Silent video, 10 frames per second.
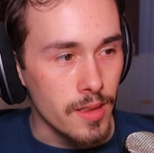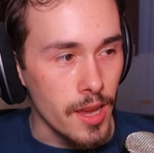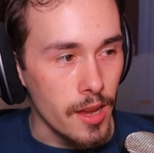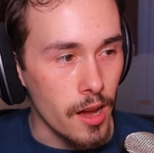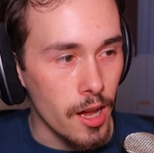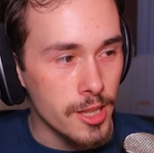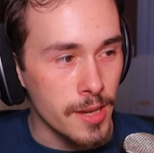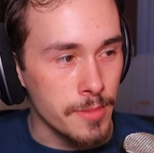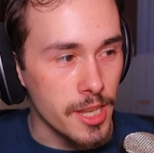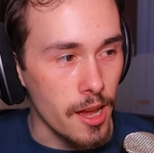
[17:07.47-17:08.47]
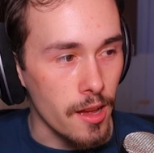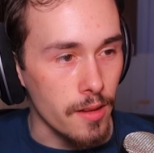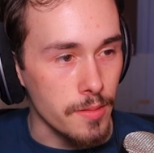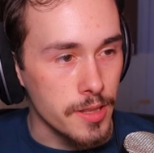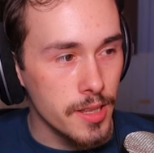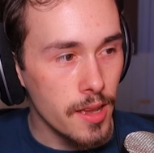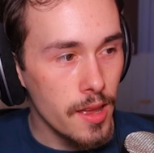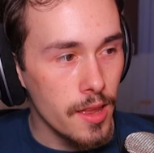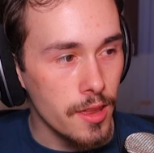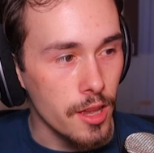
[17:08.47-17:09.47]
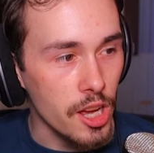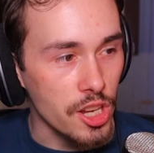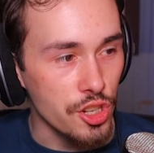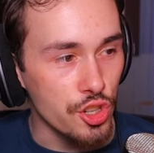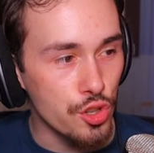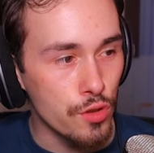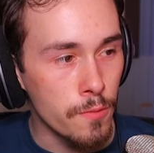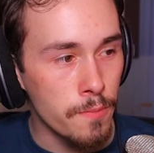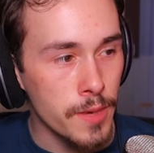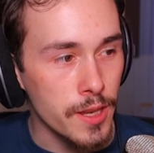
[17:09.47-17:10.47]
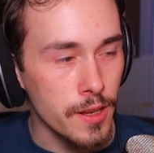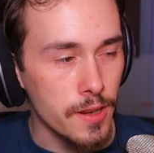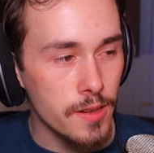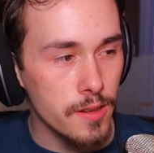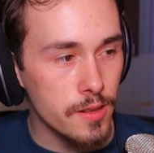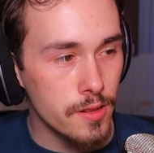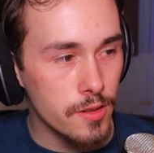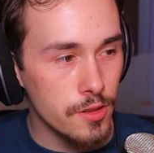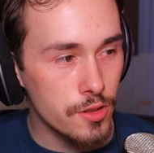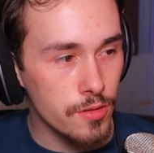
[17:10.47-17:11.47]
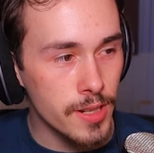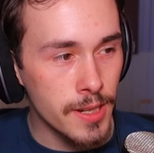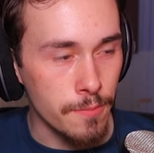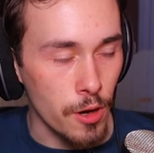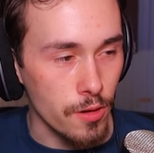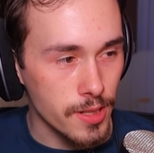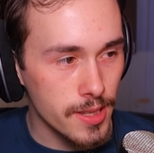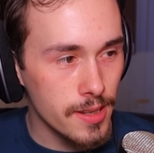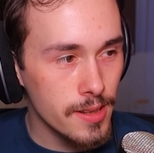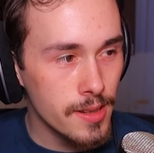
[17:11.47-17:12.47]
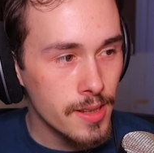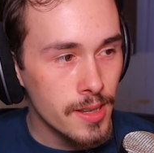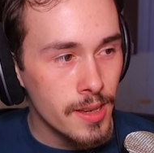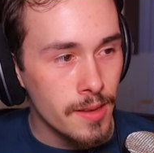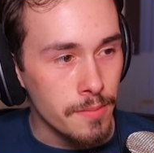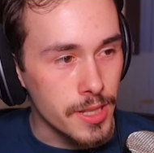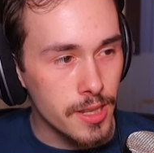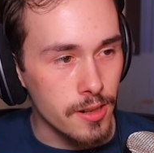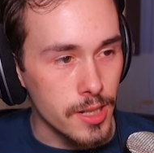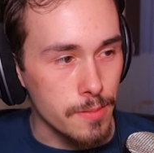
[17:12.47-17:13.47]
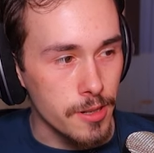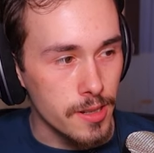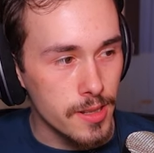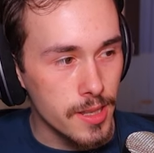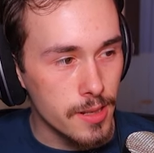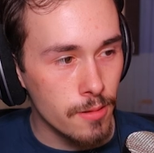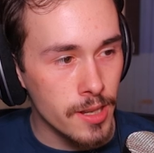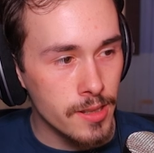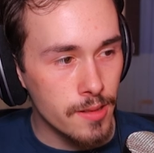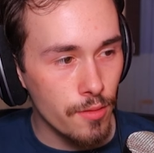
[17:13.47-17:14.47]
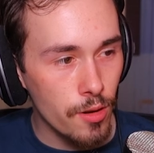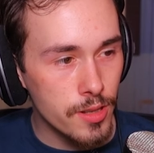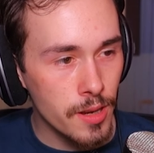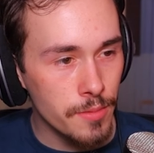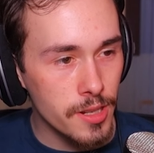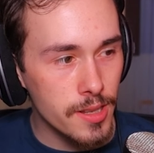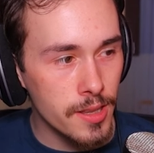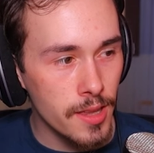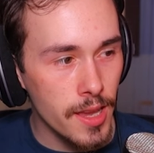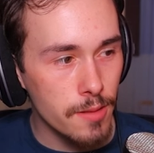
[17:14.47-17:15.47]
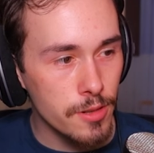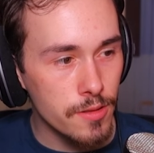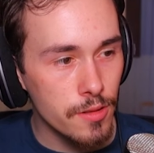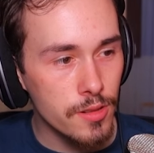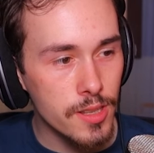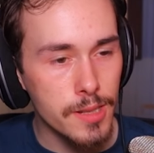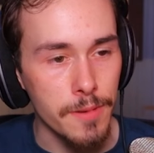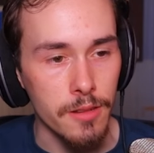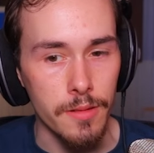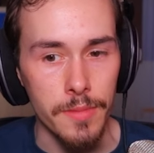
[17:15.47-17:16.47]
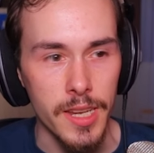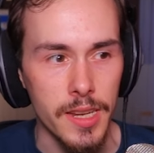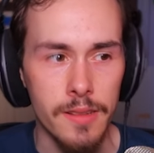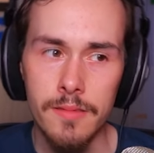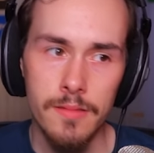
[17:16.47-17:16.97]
They call themselves the Jumi... Junimos. Mysterious spirits, these ones. For some reason, they refuse to speak with me.